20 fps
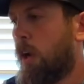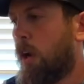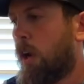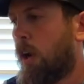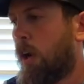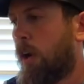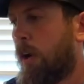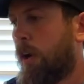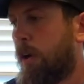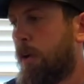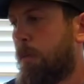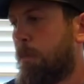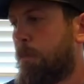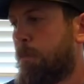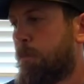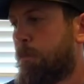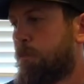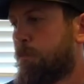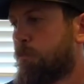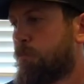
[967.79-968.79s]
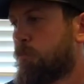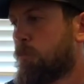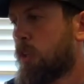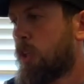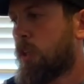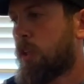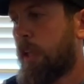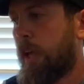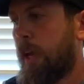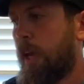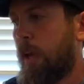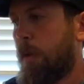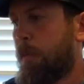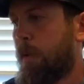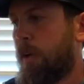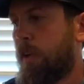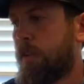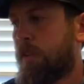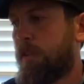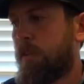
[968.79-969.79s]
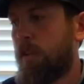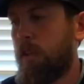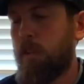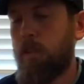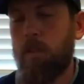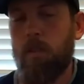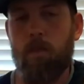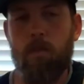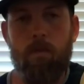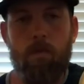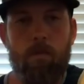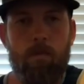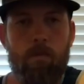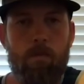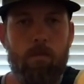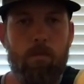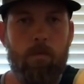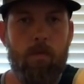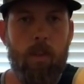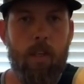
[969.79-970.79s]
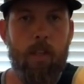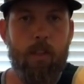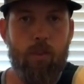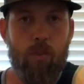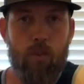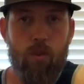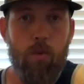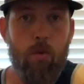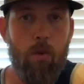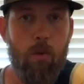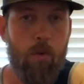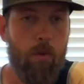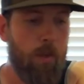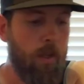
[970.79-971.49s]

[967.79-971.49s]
claim, and it's true,